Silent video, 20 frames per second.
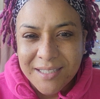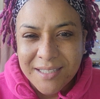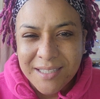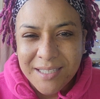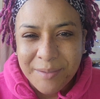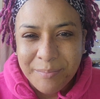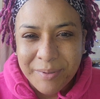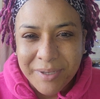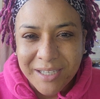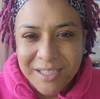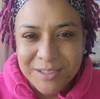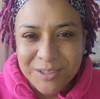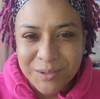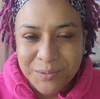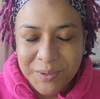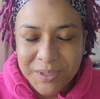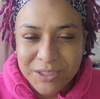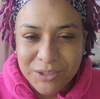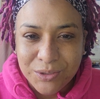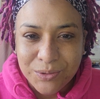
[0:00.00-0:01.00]
He passed
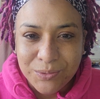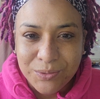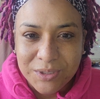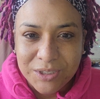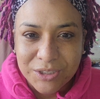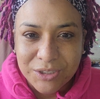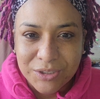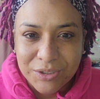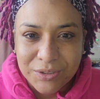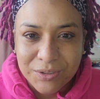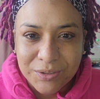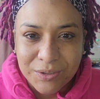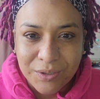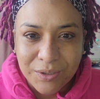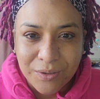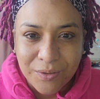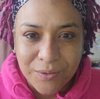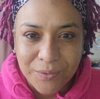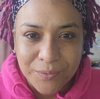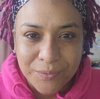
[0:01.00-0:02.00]
away two years
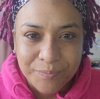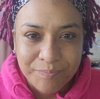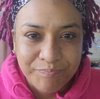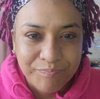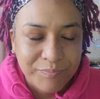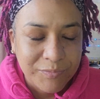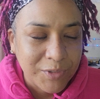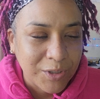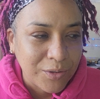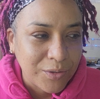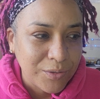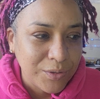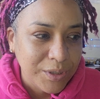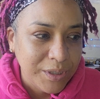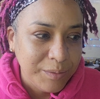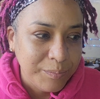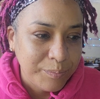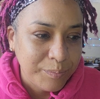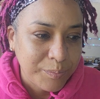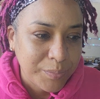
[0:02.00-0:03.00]
ago. The
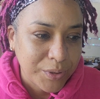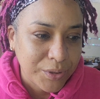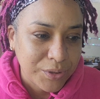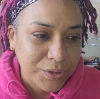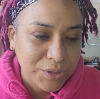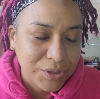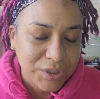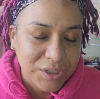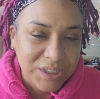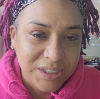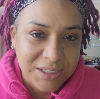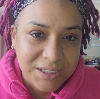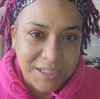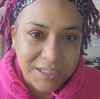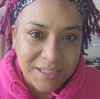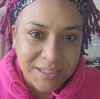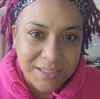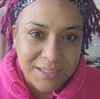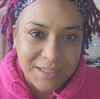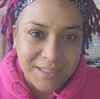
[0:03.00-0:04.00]
only
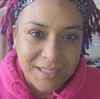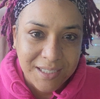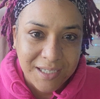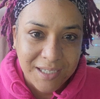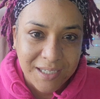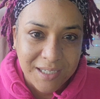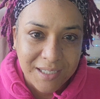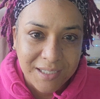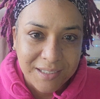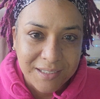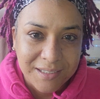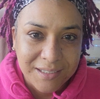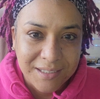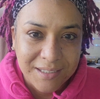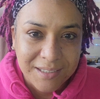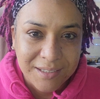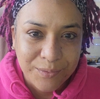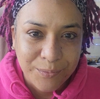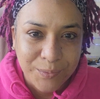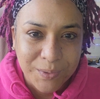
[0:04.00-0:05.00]
person that
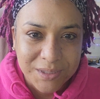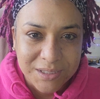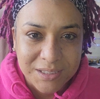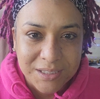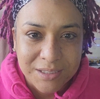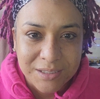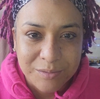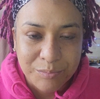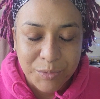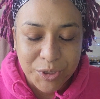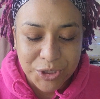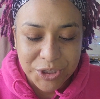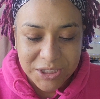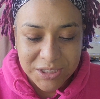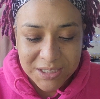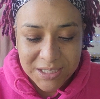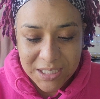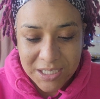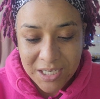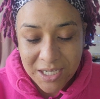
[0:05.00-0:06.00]
was his
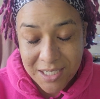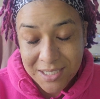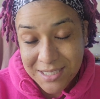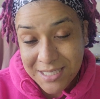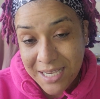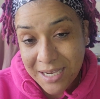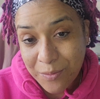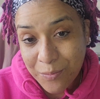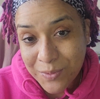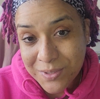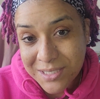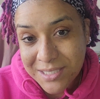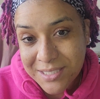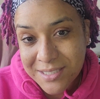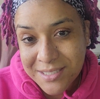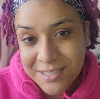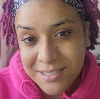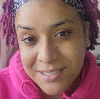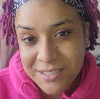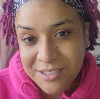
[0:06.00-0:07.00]
emergency contact was
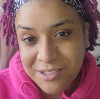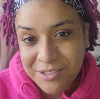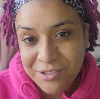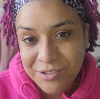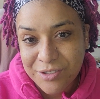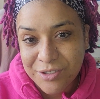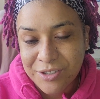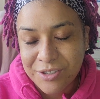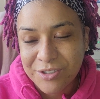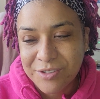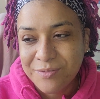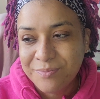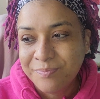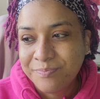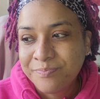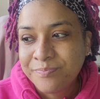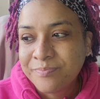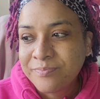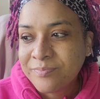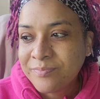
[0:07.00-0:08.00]
his sister.
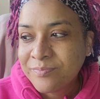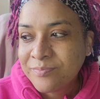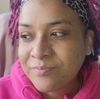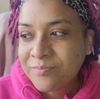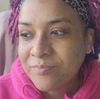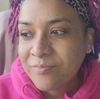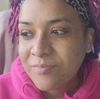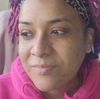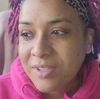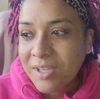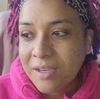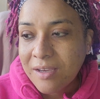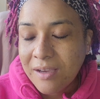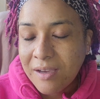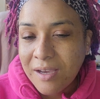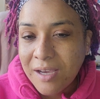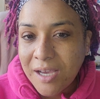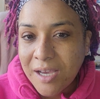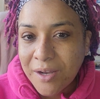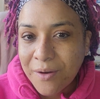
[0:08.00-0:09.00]

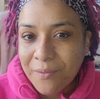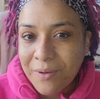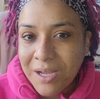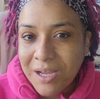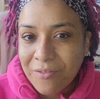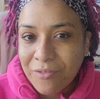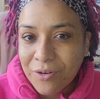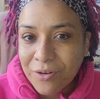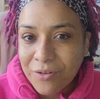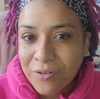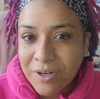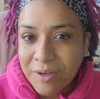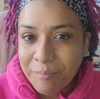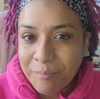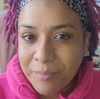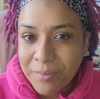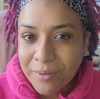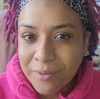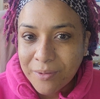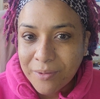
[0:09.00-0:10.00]
I don't have her
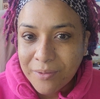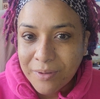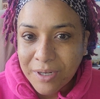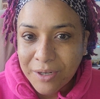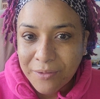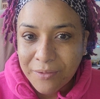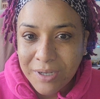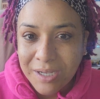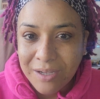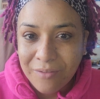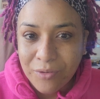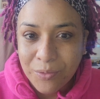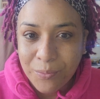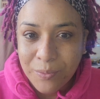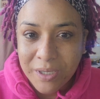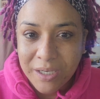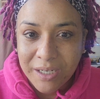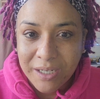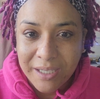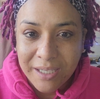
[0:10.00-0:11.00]
number. I don't have a
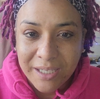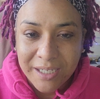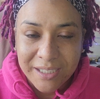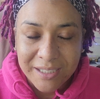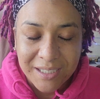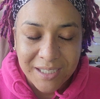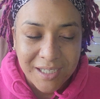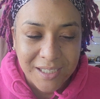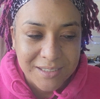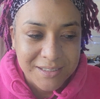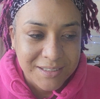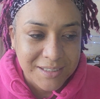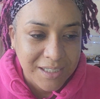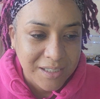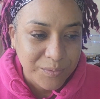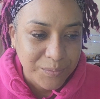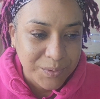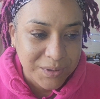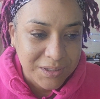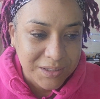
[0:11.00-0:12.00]
way to get in
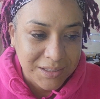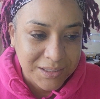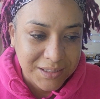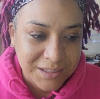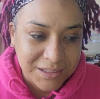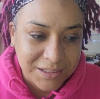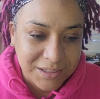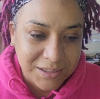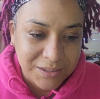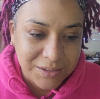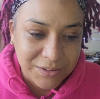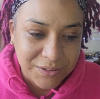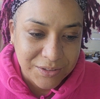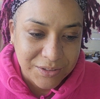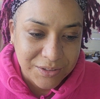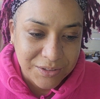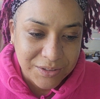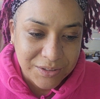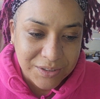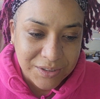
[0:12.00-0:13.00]
contact with the
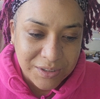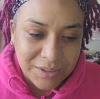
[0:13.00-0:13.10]
sister